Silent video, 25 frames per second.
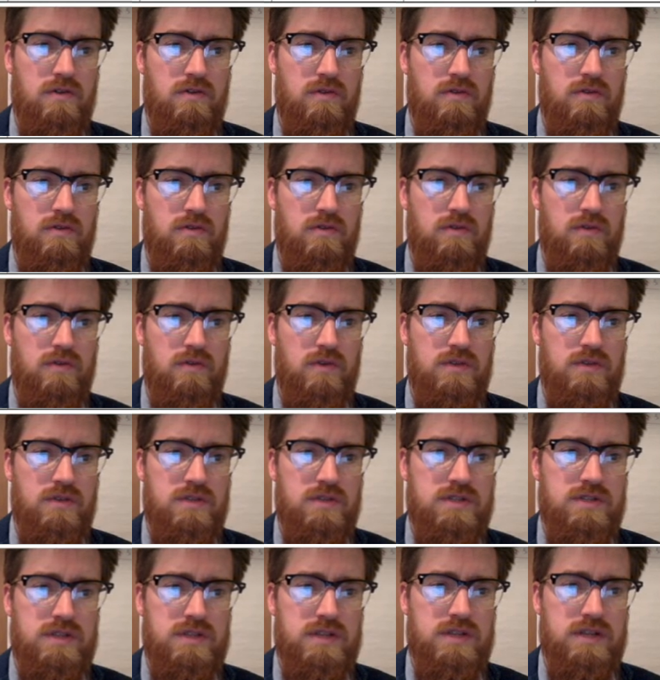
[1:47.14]
4,
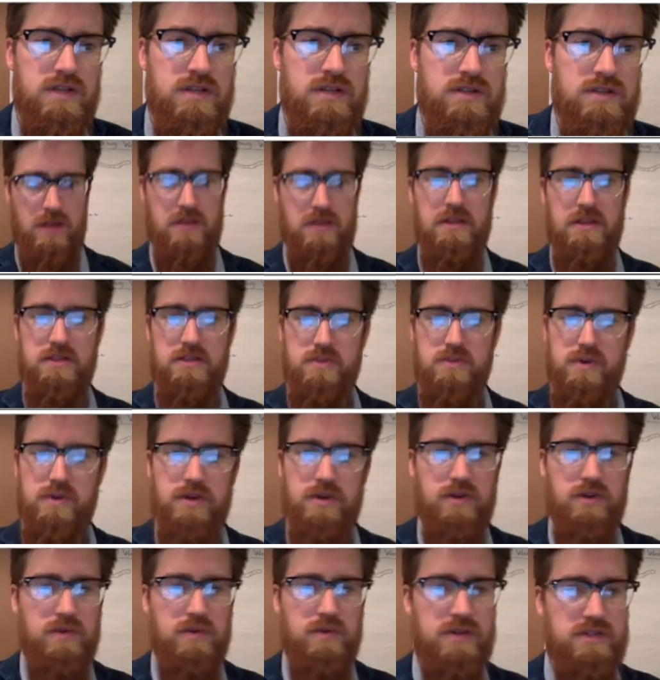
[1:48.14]
6. This one
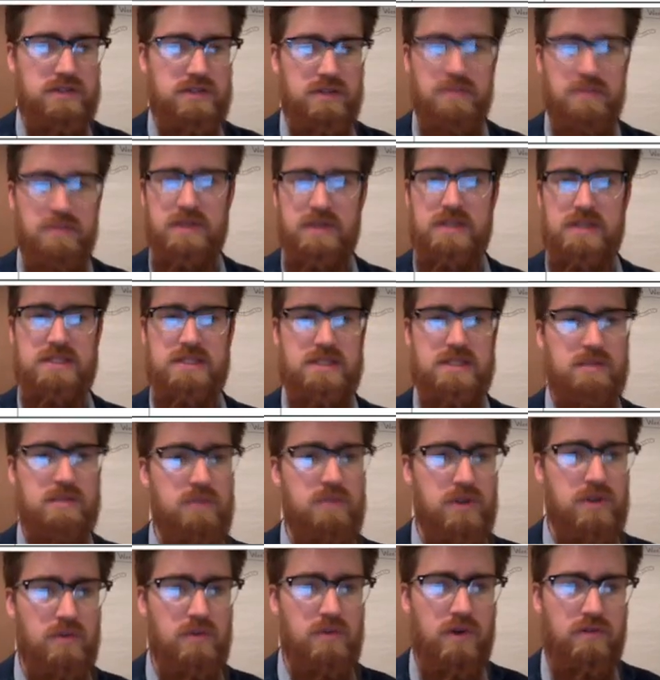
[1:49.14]
you're doing something
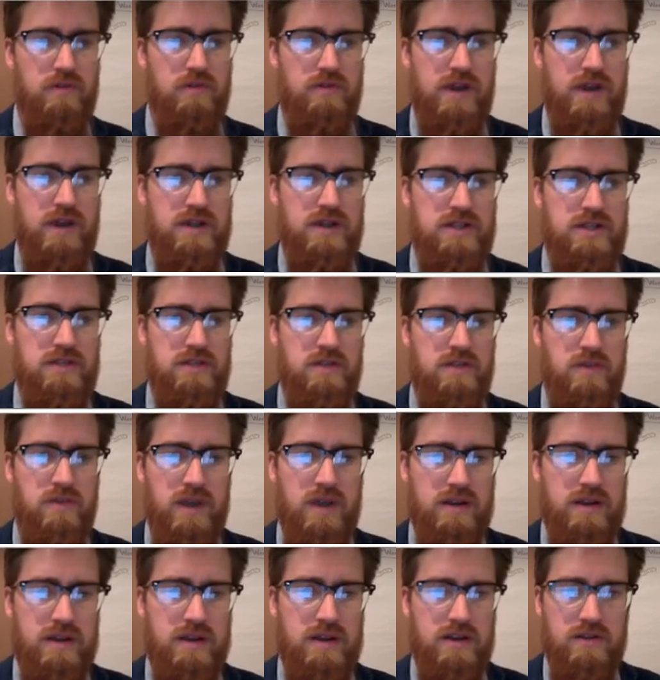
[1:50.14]
similar. What fraction of the
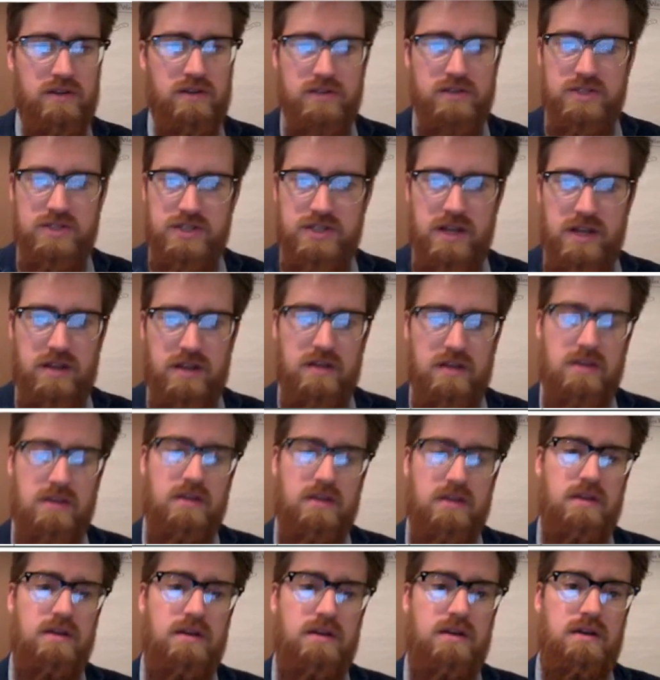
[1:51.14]
rectangle is shaded?
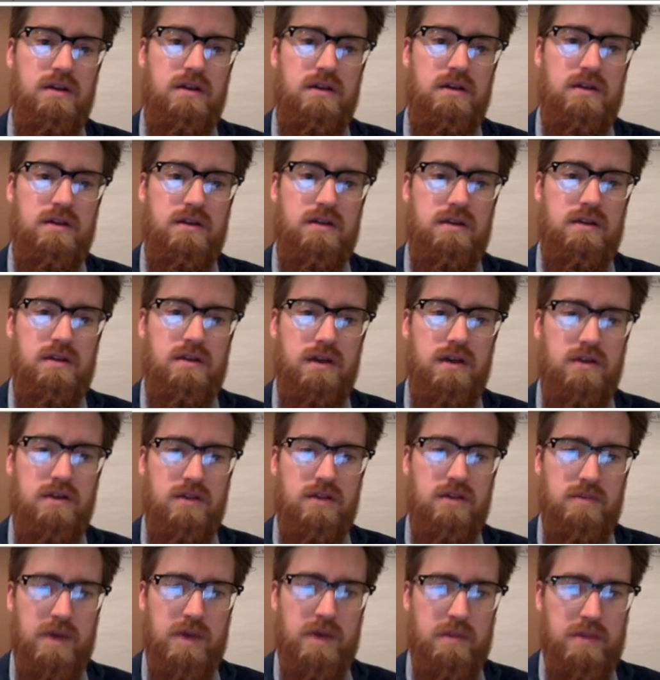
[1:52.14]
Count
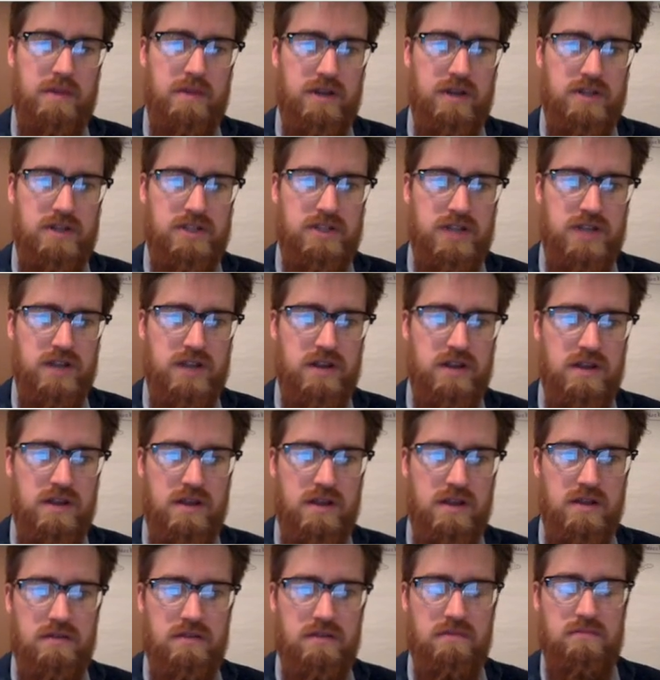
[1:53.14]
up how many are shaded
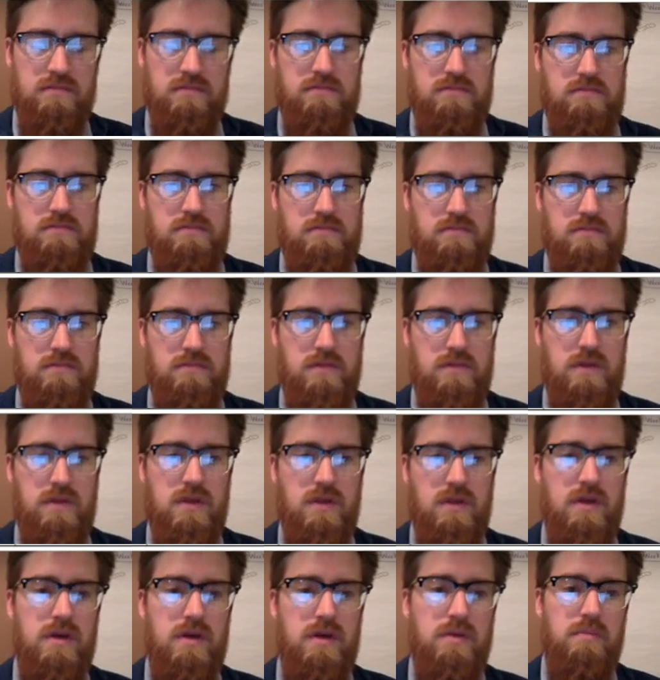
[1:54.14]
in,
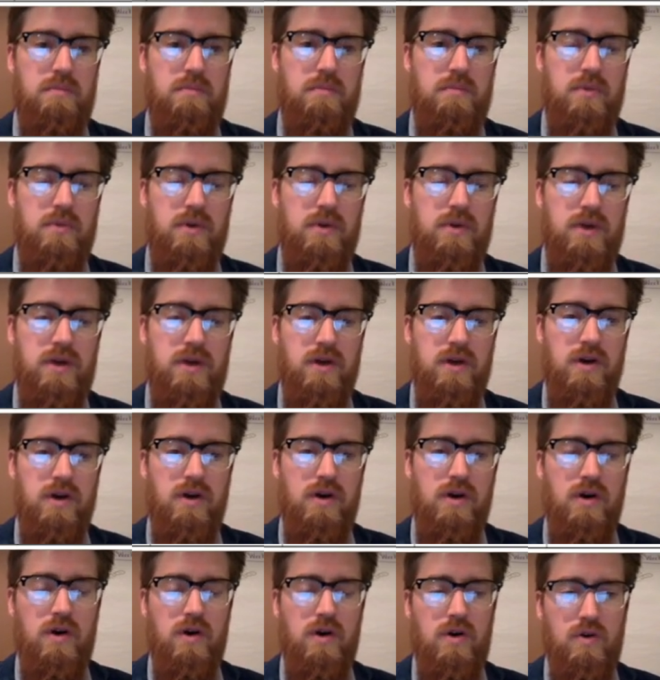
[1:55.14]
put it
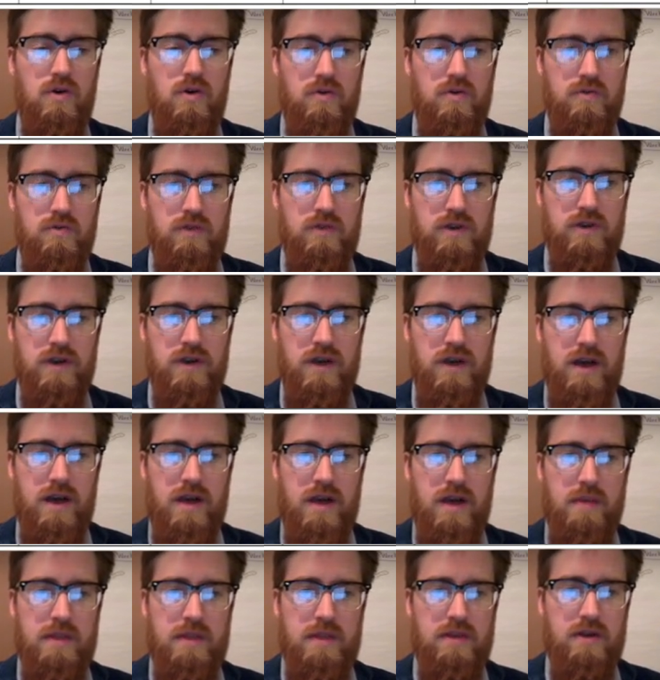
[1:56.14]
over how
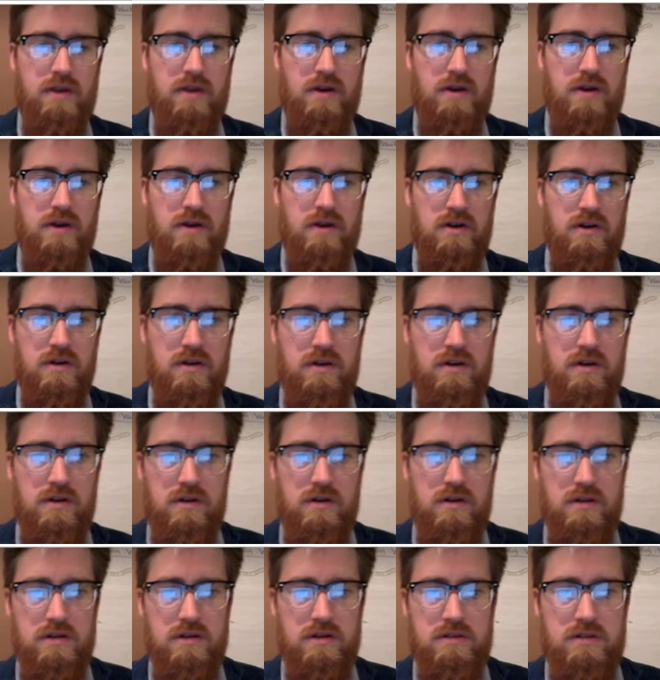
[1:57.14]
many there are
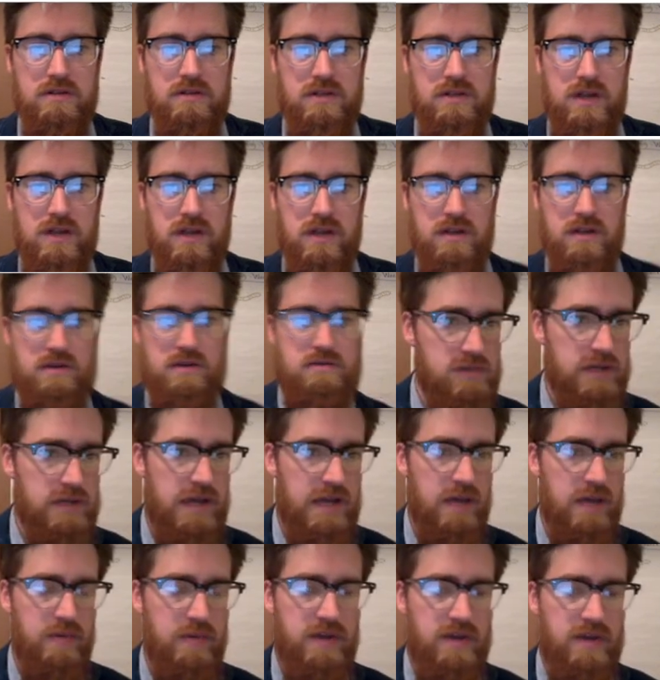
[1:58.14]
all together.
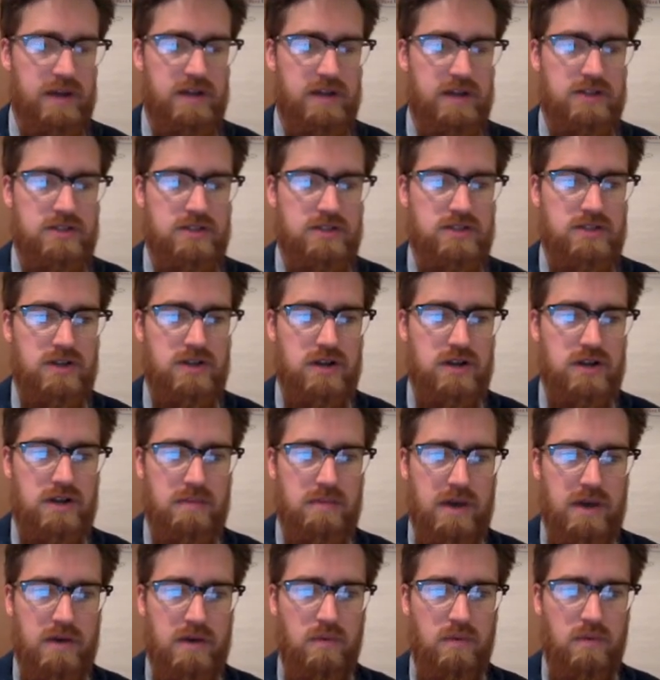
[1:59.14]
And we kind of just talked
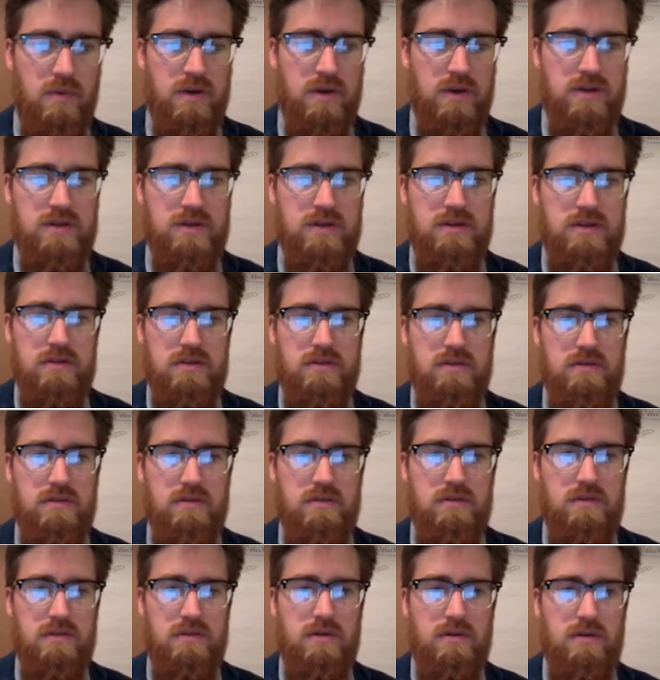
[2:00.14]
about what
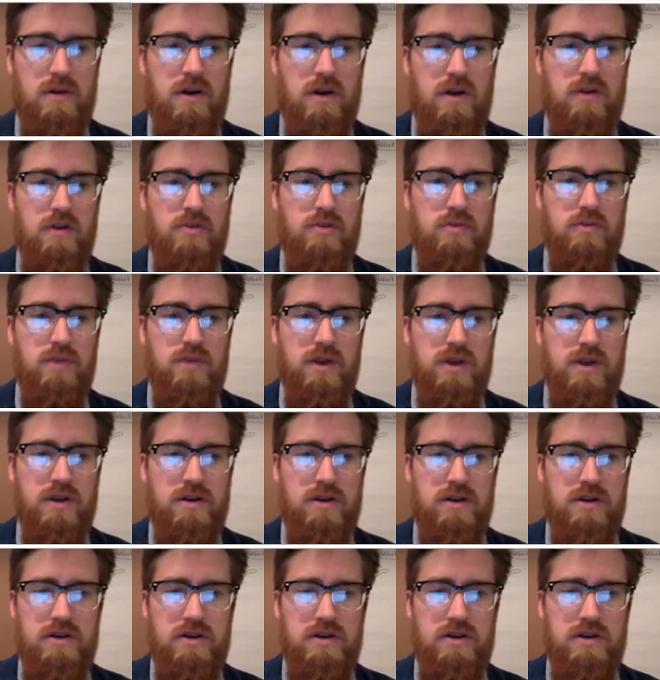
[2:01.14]
our numerator and our